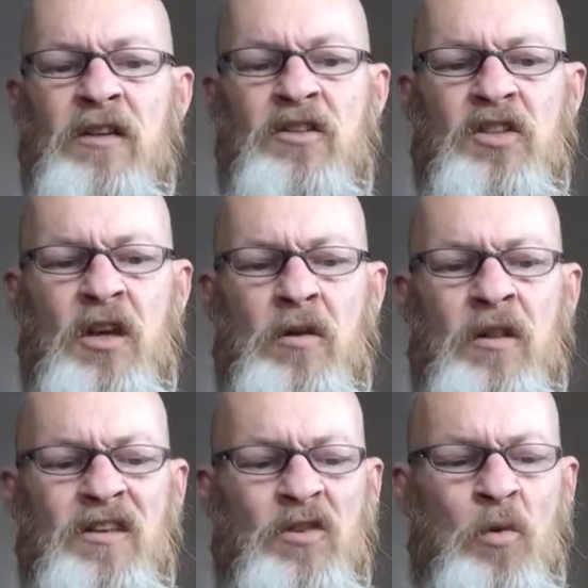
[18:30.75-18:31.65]
So
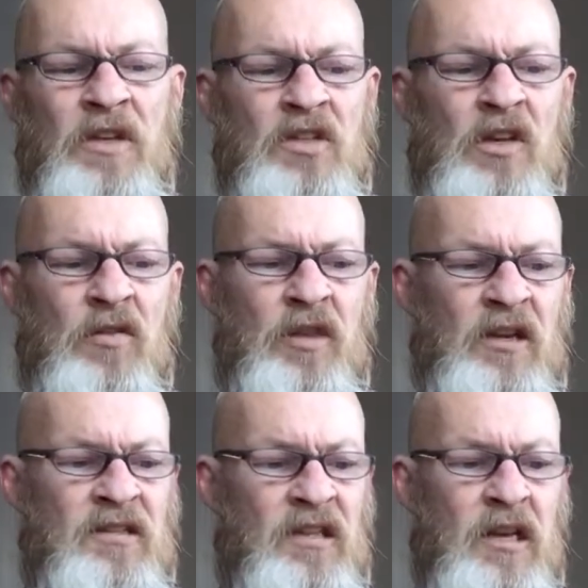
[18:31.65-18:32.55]
it's always a good thing
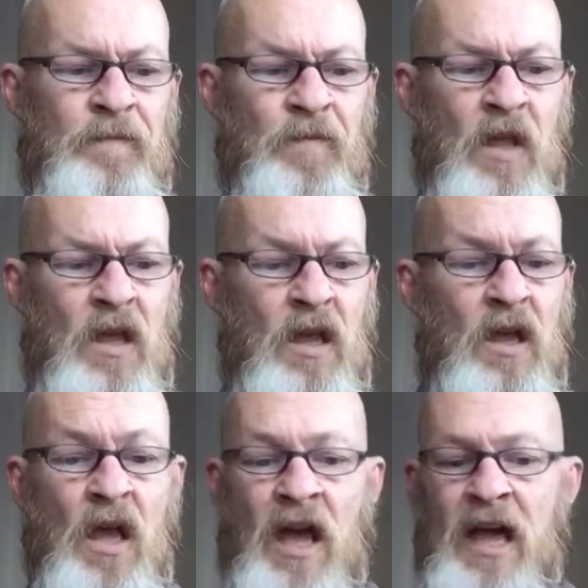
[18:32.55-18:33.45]
to see.
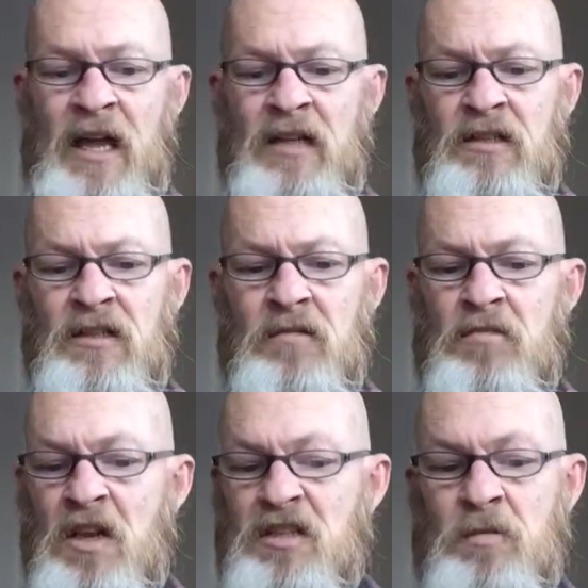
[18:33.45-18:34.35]
And
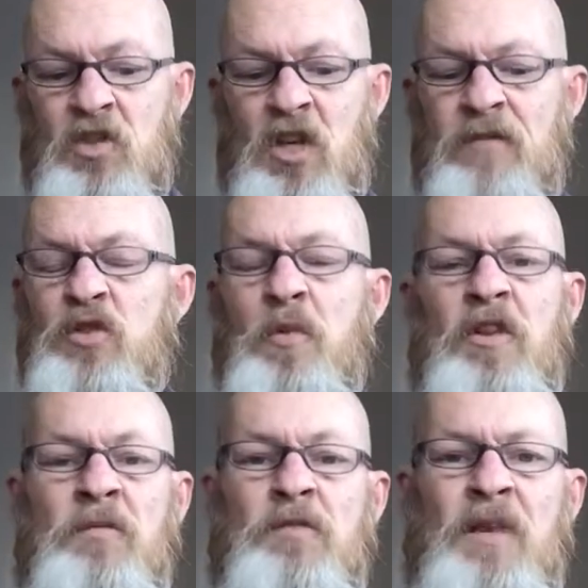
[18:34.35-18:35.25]
customer service with
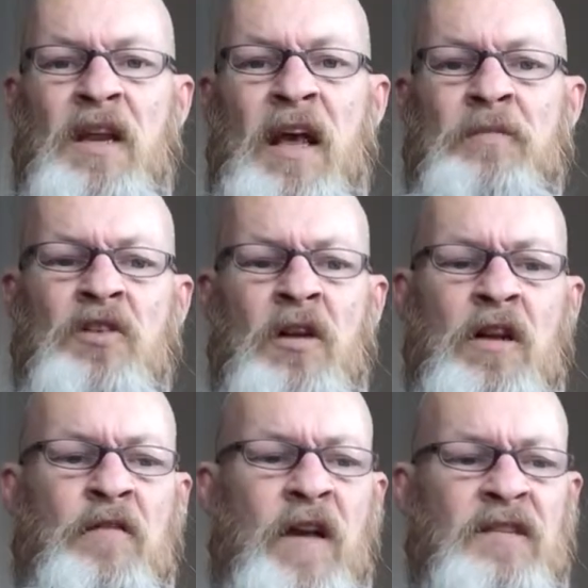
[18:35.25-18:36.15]
them has been
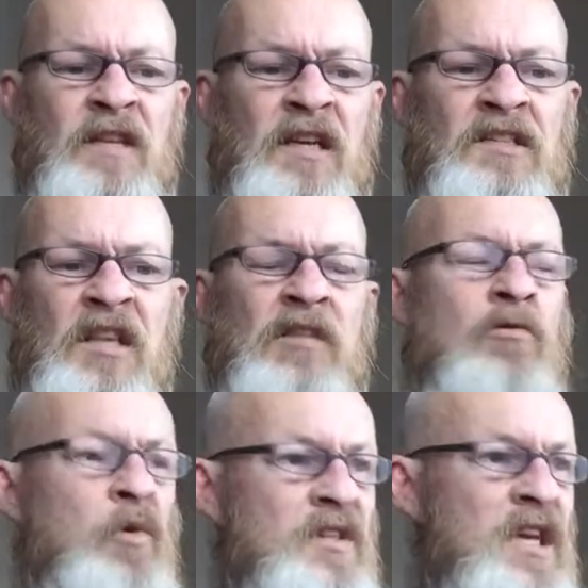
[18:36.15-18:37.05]
absolutely fantastic. They're
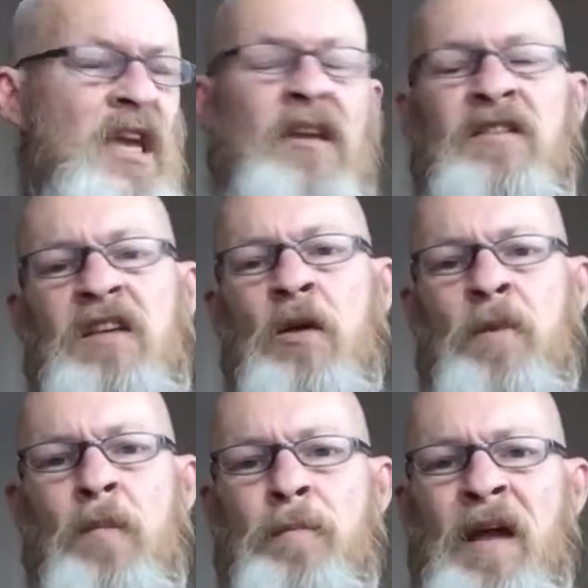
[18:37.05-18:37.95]
always keen to tell
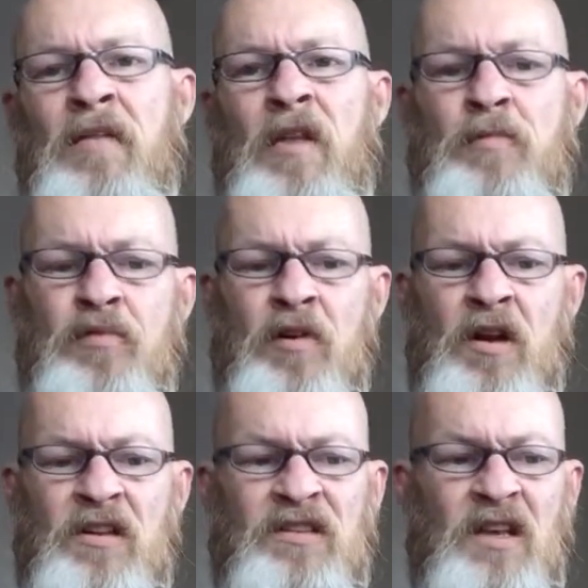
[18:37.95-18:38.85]
me about their
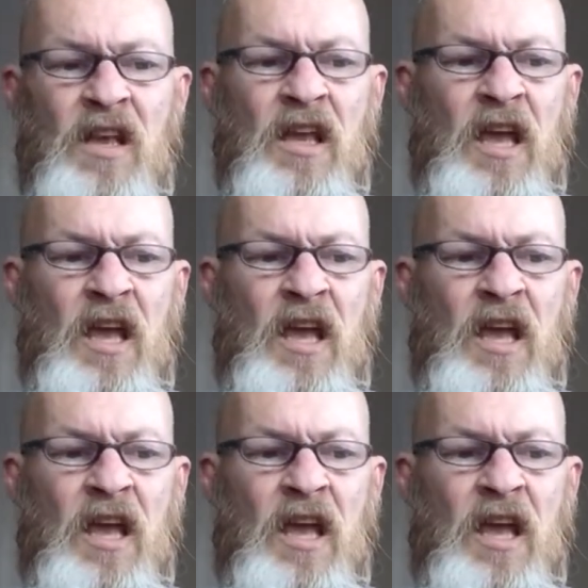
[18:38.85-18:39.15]
products.